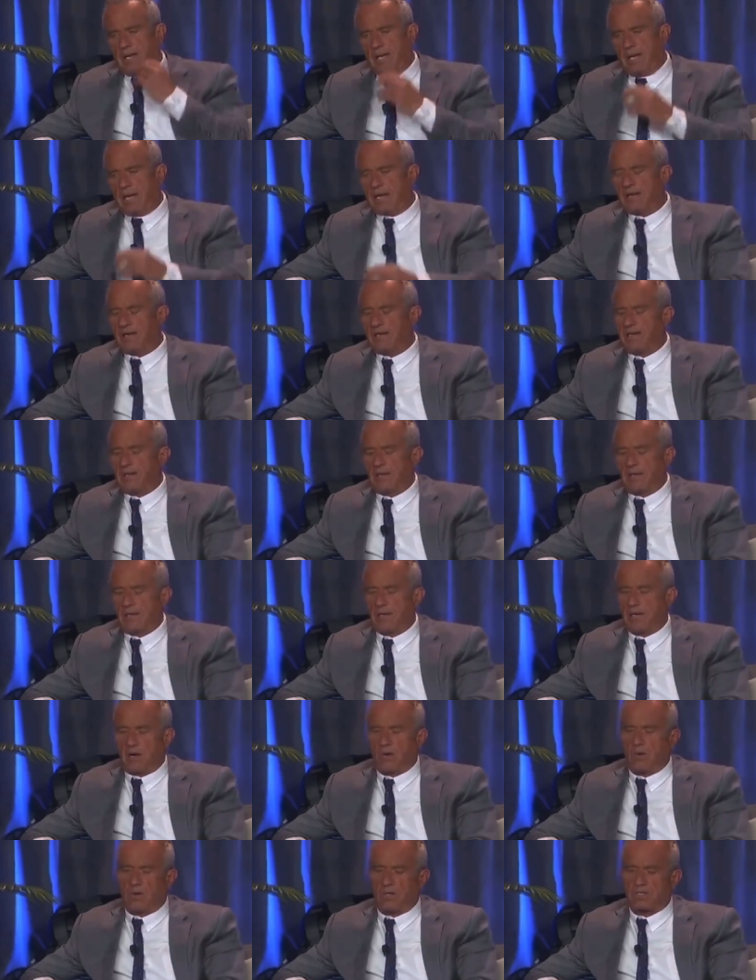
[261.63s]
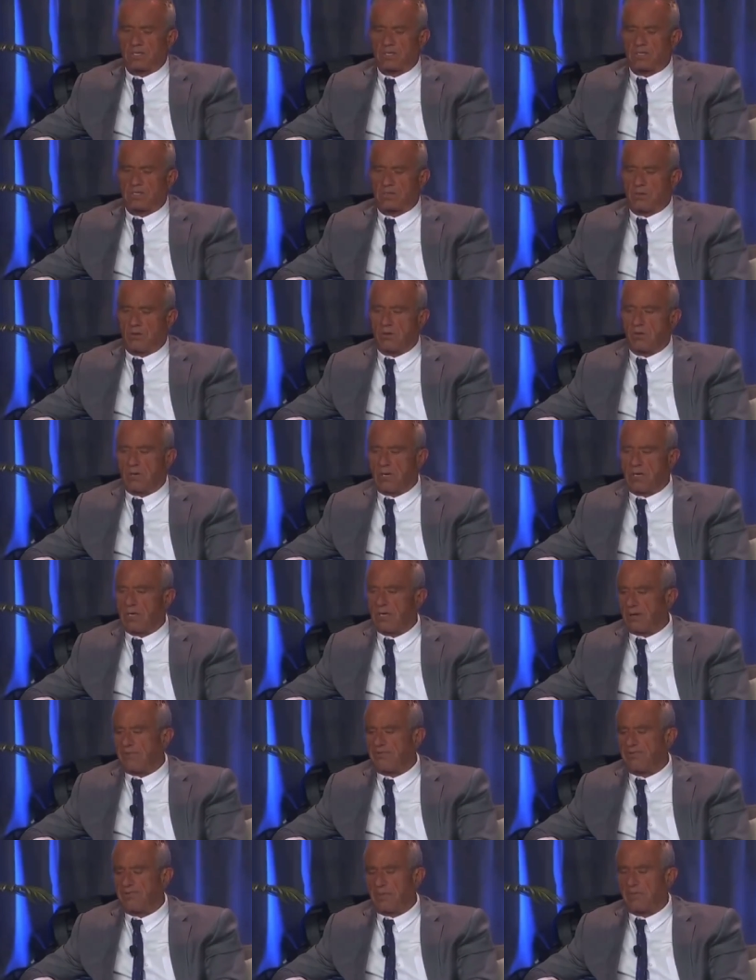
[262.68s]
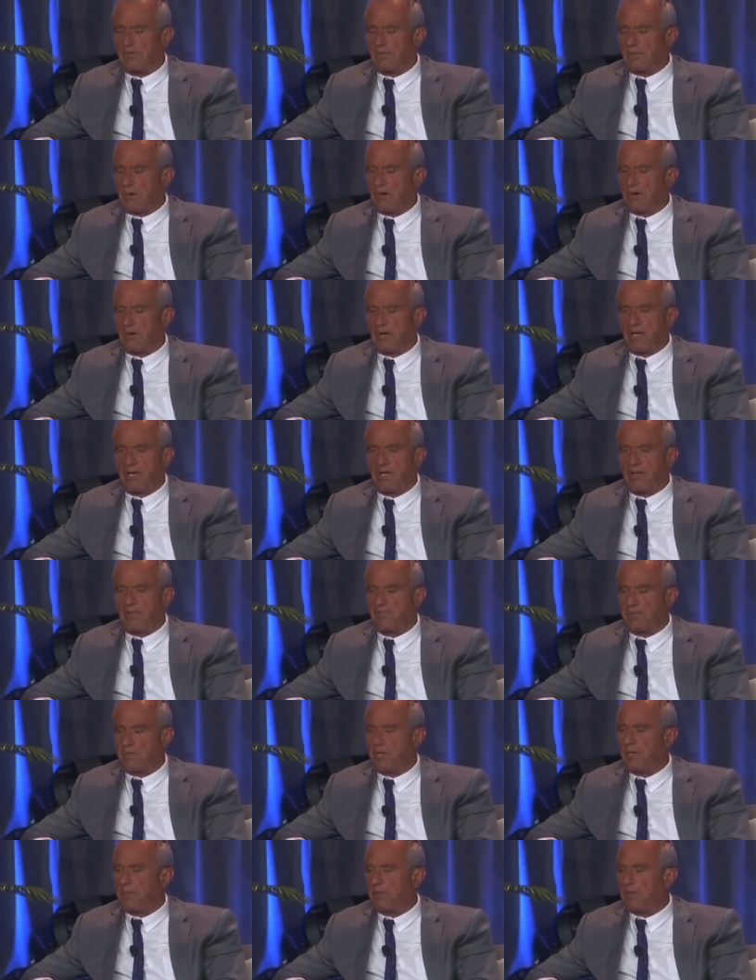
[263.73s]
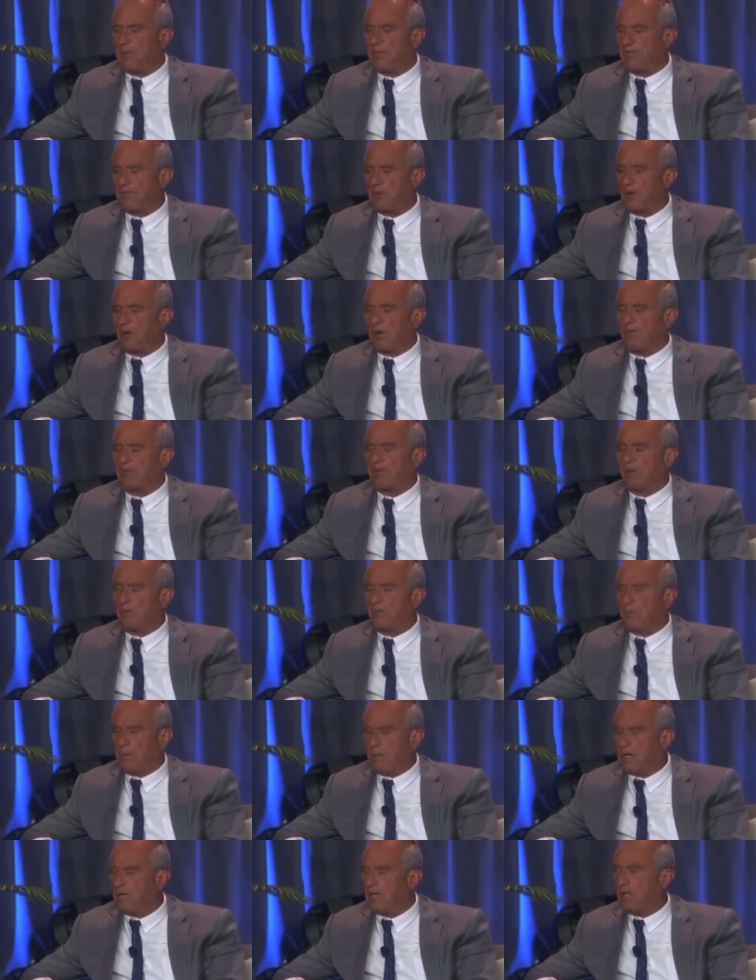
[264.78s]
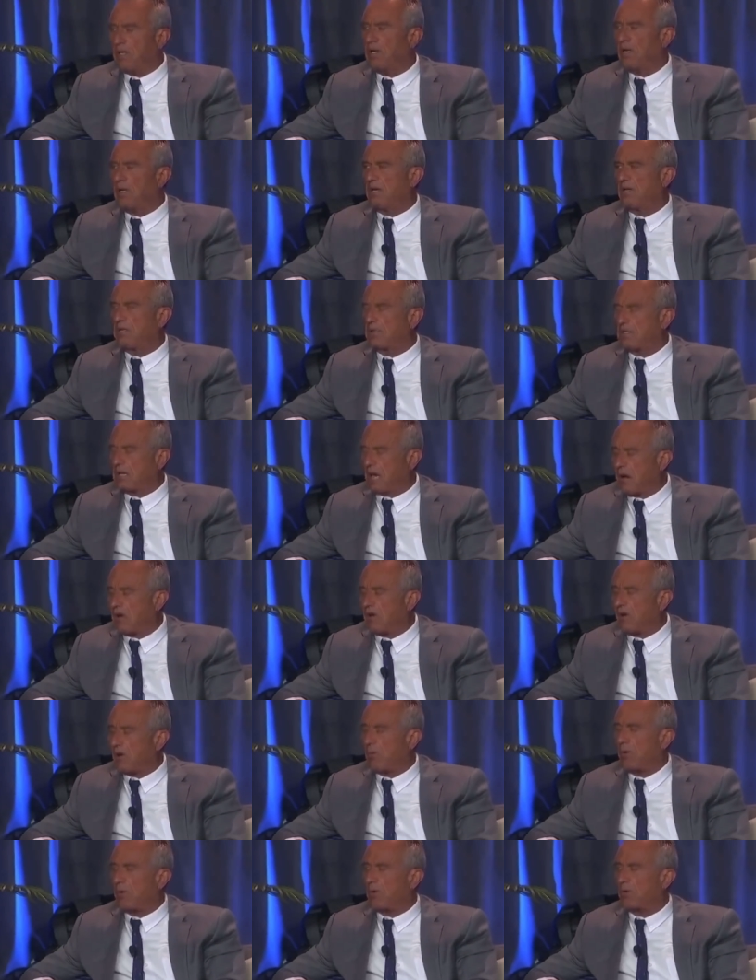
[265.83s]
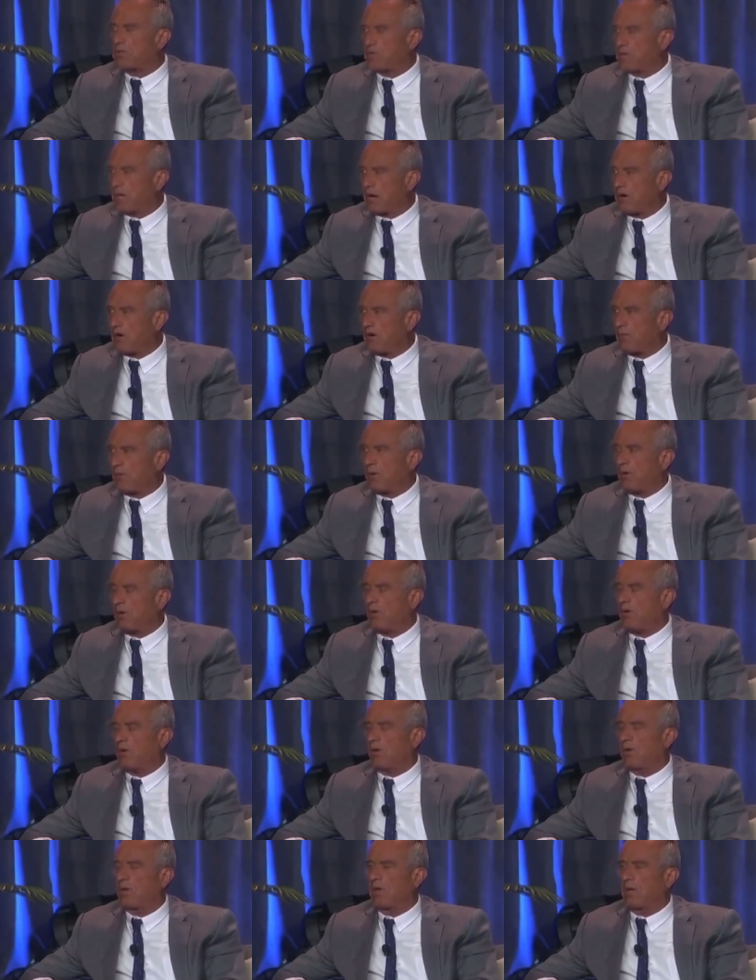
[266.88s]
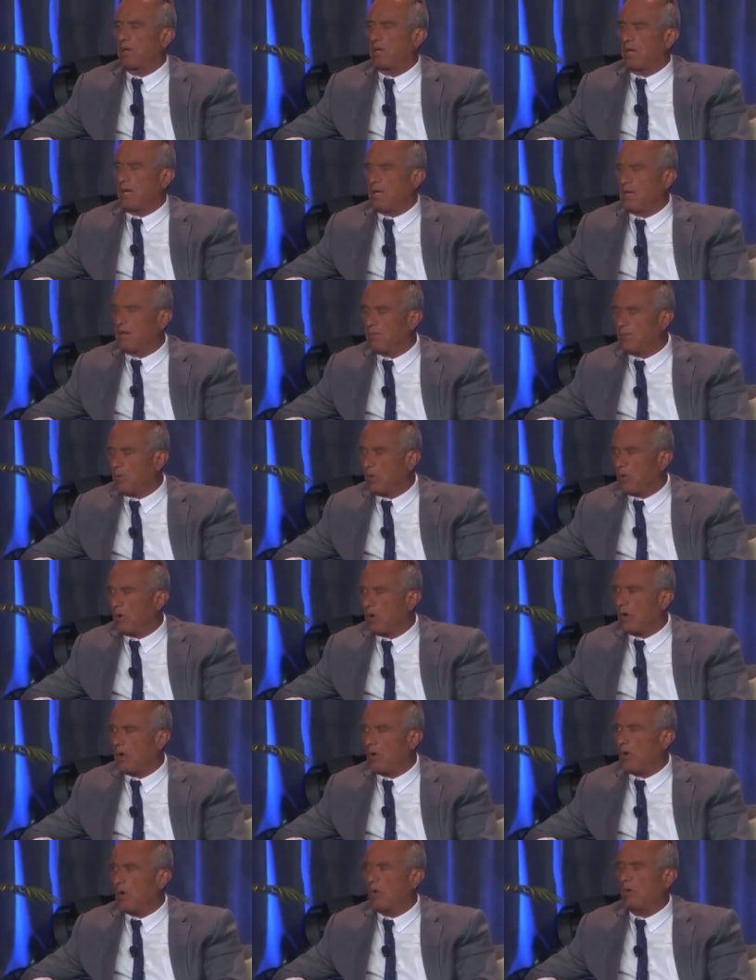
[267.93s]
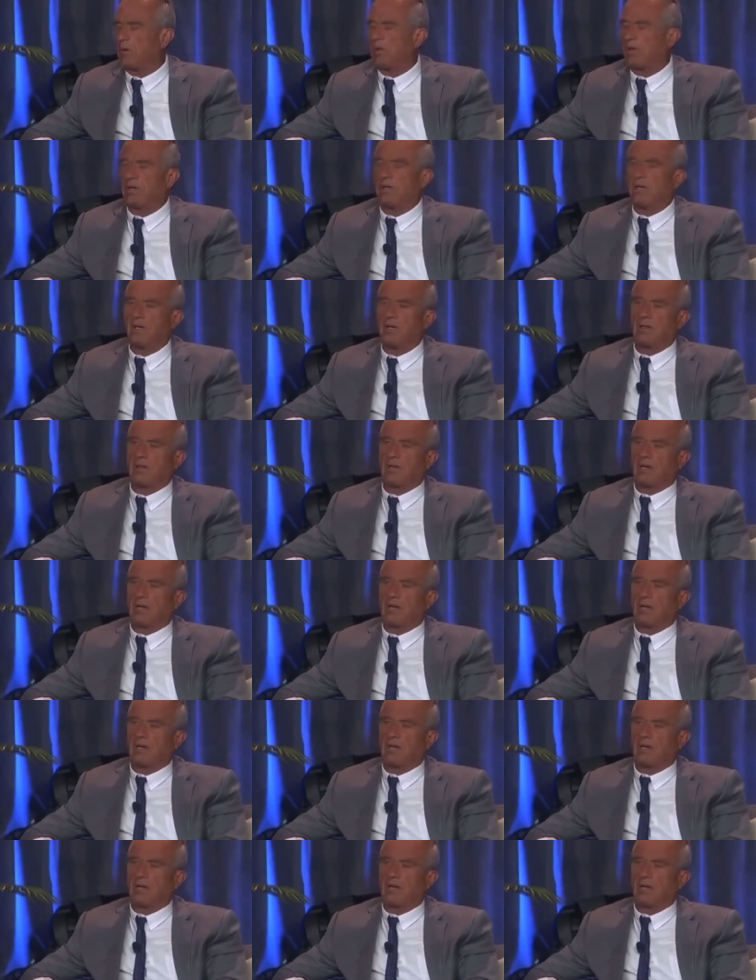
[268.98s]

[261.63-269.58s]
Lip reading: And, you know, it's a story of people involved in really terrible, terrible, immoral,